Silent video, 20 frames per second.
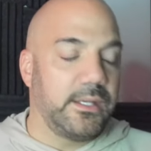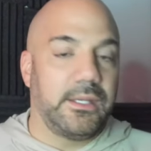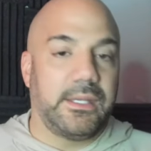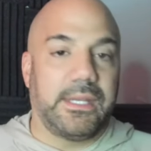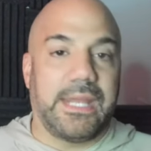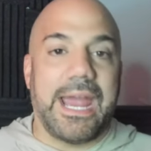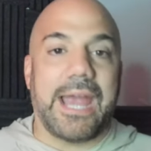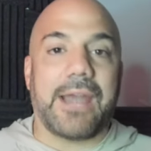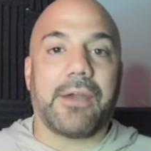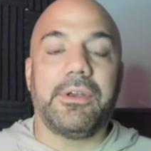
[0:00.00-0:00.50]

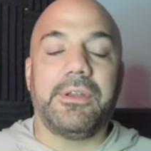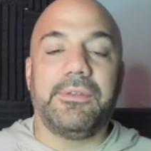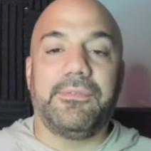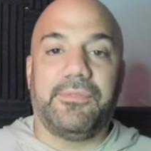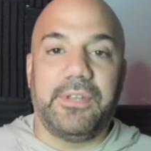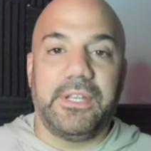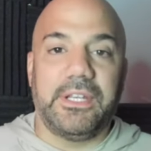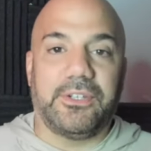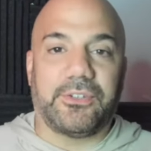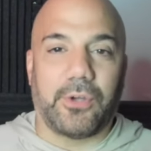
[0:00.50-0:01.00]
Gary
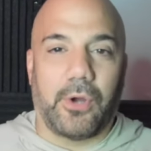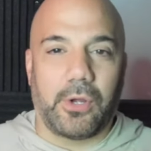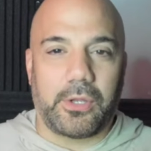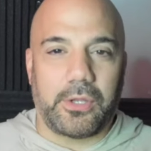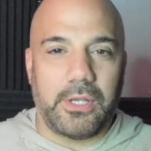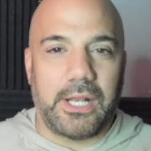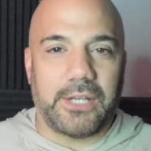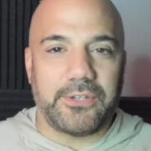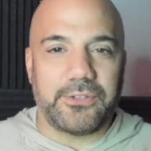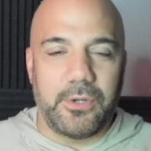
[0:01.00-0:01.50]
V talk.
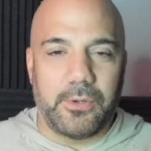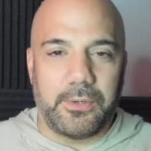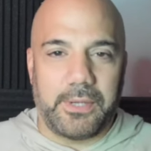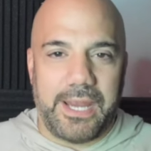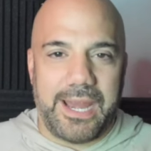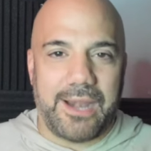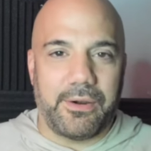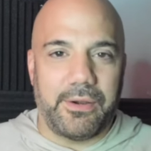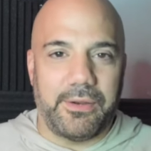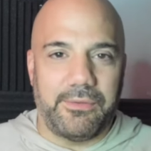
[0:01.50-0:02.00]
You guys know
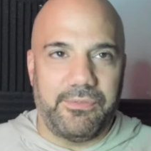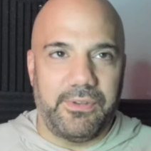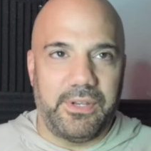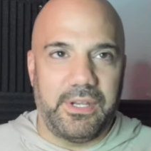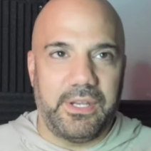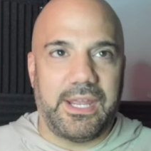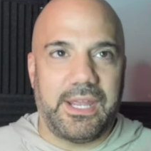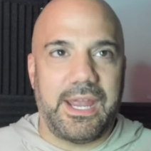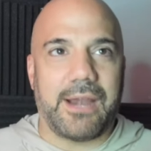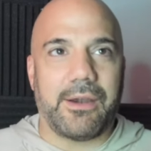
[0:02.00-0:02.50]
Gary
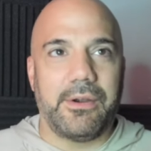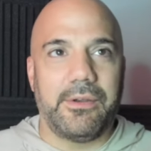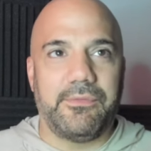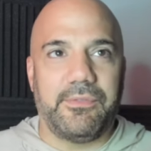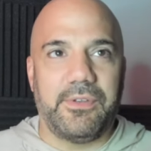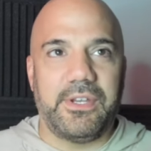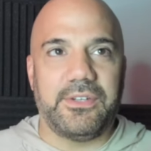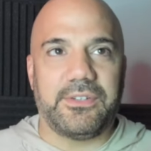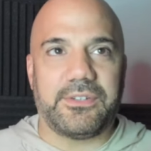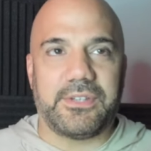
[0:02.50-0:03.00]
V. Gary
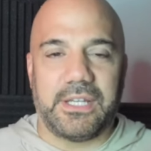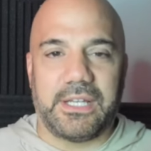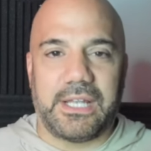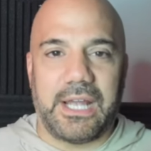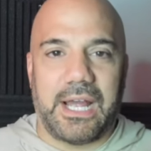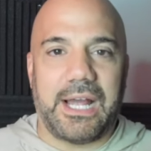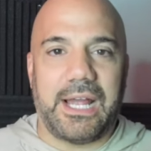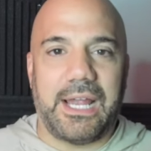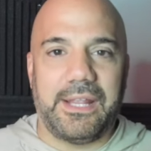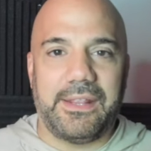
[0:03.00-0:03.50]
V is the
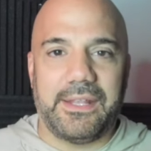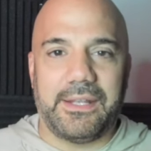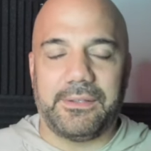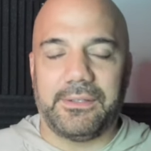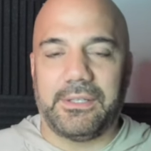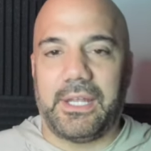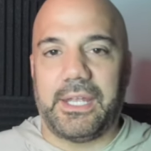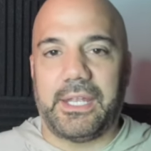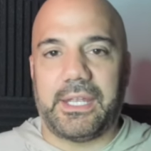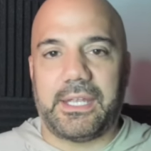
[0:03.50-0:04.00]
guy that,
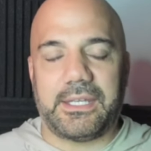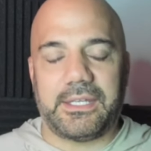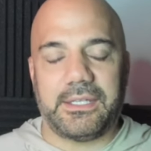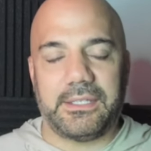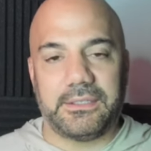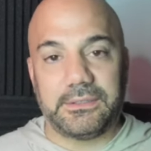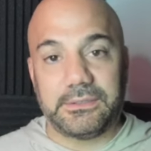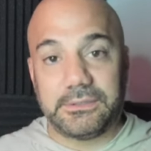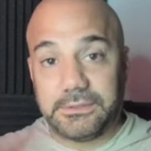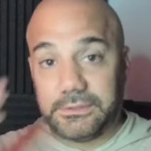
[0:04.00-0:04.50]
like,
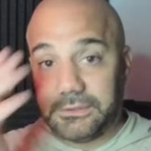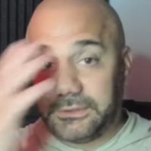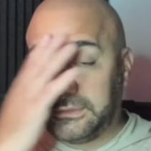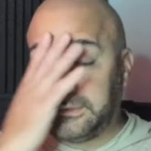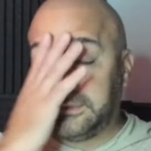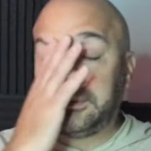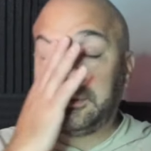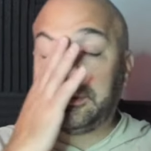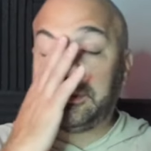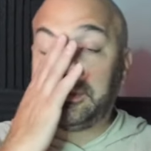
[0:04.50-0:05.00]

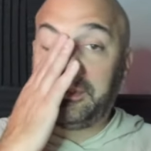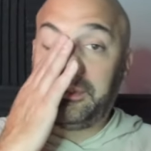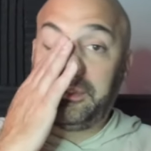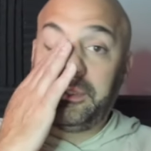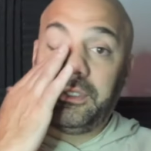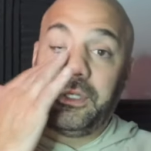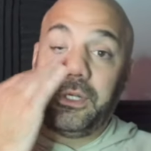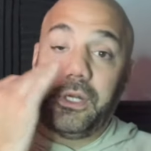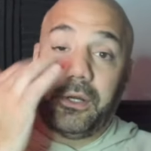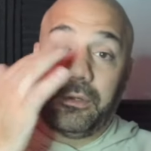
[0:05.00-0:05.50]

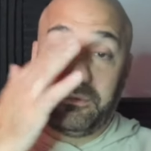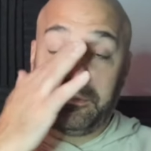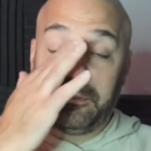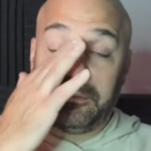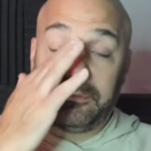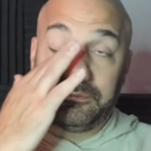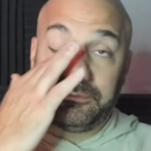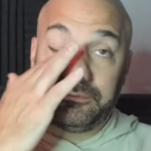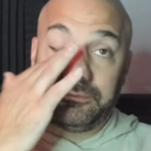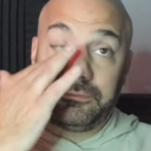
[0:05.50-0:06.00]
you know,
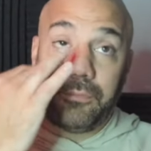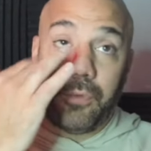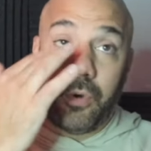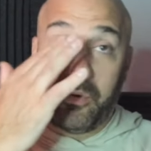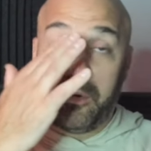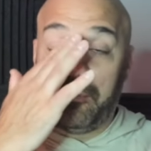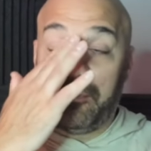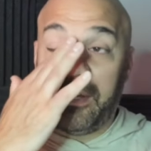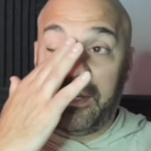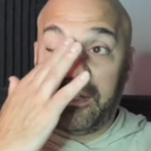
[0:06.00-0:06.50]

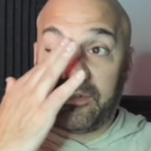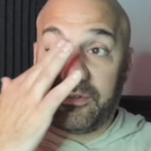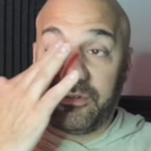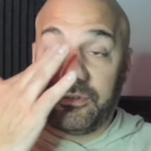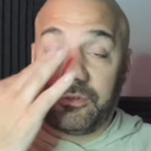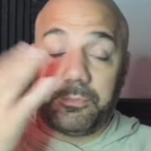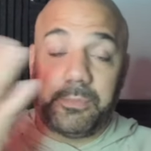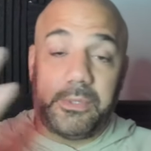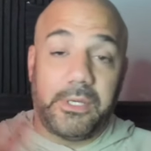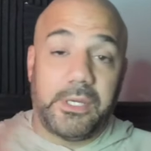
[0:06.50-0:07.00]
motivational
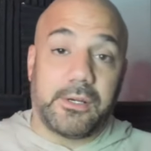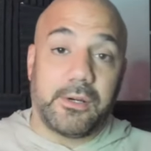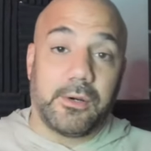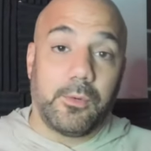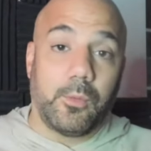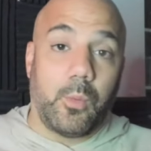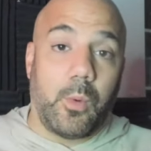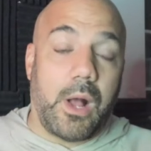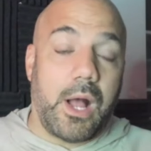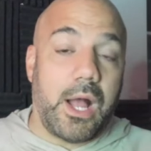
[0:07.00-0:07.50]
speaker,
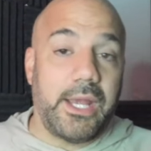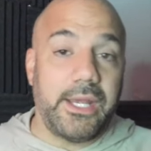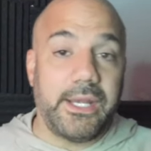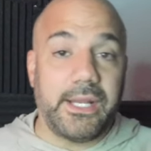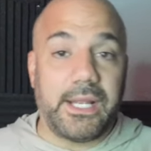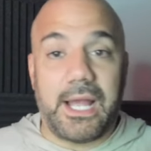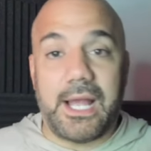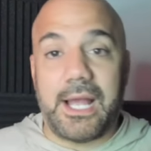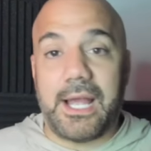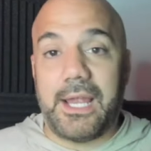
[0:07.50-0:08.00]
wine
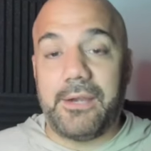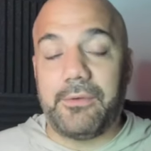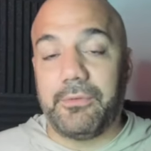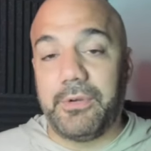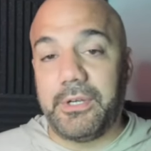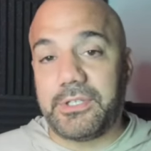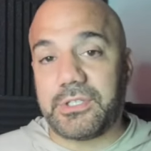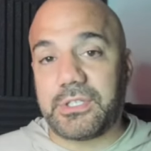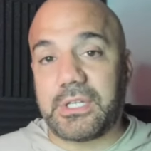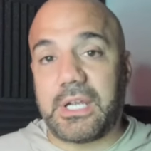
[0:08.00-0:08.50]
guy,
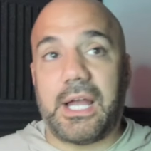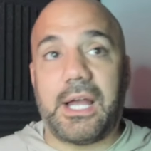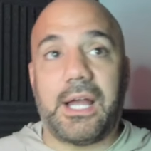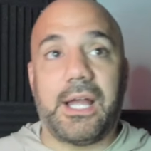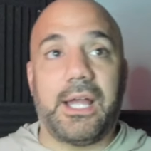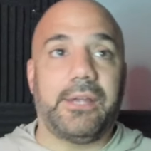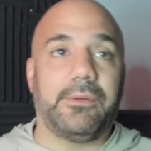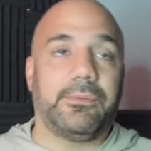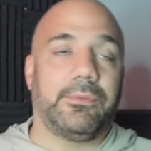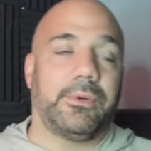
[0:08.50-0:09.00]
rich
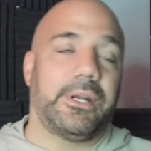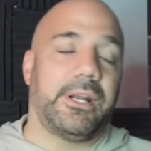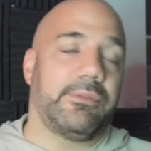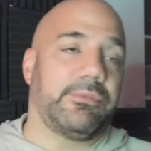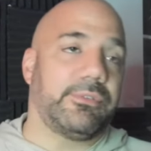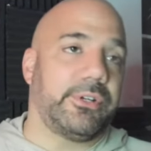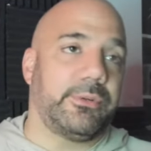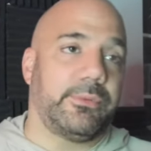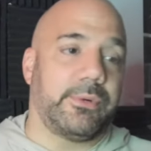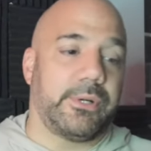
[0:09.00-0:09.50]
guy,
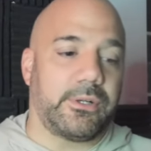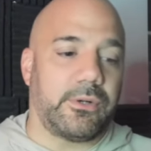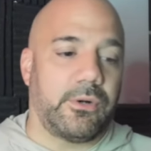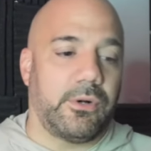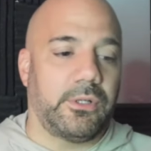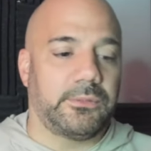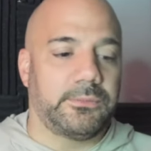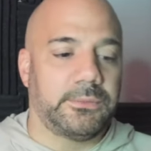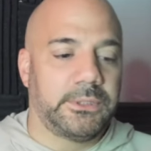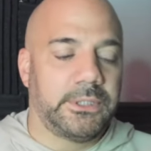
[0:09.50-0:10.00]
whatever you want to
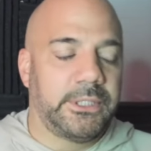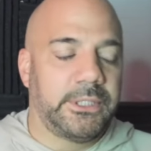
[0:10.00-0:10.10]
call him.